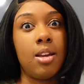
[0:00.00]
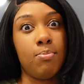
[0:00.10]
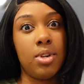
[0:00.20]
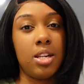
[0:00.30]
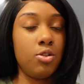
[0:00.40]

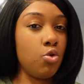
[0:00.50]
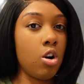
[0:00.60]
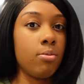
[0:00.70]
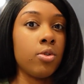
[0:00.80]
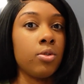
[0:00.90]
and be
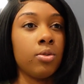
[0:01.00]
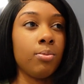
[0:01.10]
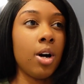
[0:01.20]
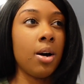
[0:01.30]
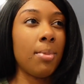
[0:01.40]
normal.
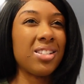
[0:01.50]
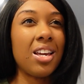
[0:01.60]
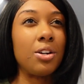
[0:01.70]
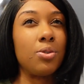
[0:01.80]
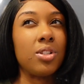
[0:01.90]
My
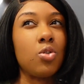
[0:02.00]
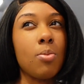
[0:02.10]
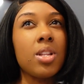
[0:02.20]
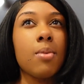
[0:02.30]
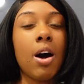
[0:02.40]
cycle is
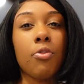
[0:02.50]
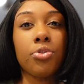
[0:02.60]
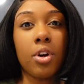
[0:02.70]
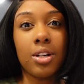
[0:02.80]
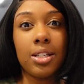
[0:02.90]
normally
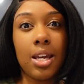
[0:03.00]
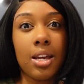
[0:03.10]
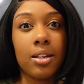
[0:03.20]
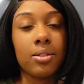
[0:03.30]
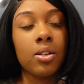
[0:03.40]
about 30
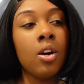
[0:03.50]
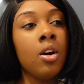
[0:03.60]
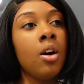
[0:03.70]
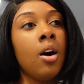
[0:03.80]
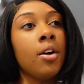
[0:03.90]
days.
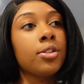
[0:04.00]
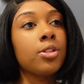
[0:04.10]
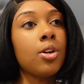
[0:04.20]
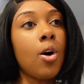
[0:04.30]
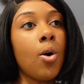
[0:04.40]

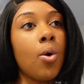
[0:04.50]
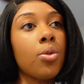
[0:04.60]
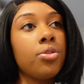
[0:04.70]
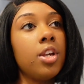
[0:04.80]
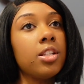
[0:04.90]

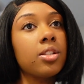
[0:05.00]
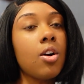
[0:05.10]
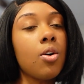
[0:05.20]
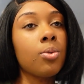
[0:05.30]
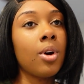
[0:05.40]
So this
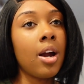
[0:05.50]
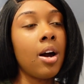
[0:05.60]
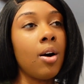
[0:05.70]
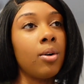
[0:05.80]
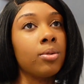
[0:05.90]
go
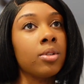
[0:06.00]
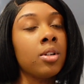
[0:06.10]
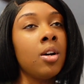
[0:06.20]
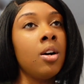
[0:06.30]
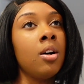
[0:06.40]
around,
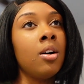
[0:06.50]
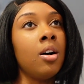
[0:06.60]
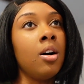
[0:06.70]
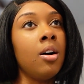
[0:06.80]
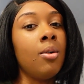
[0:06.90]

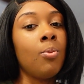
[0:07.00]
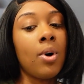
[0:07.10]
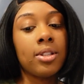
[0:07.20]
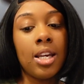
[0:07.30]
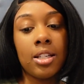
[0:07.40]

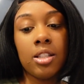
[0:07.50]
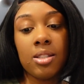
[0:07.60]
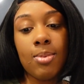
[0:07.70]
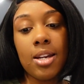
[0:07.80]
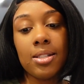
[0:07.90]
while taking
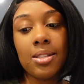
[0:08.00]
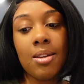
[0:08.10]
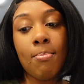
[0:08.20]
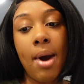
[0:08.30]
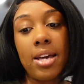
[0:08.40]
this
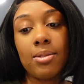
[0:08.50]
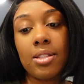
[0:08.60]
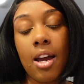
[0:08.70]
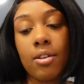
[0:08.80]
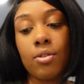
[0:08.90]
medicine, my
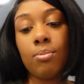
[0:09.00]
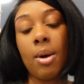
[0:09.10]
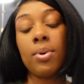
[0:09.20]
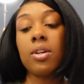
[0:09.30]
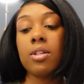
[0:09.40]

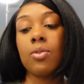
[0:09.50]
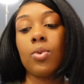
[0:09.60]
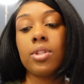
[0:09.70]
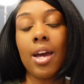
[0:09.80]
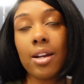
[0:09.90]
period
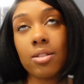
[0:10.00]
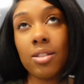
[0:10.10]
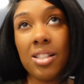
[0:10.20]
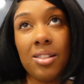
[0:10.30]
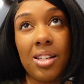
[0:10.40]
was
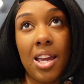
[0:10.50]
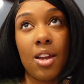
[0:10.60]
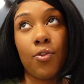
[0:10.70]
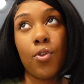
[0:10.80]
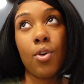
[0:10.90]
actually
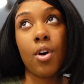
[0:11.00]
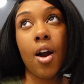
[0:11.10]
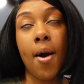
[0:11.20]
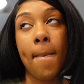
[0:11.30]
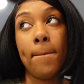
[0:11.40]
late for
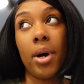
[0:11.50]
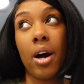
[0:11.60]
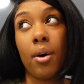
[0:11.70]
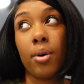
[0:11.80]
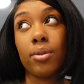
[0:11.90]

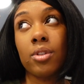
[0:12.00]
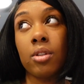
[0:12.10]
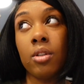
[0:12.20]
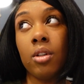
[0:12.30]
about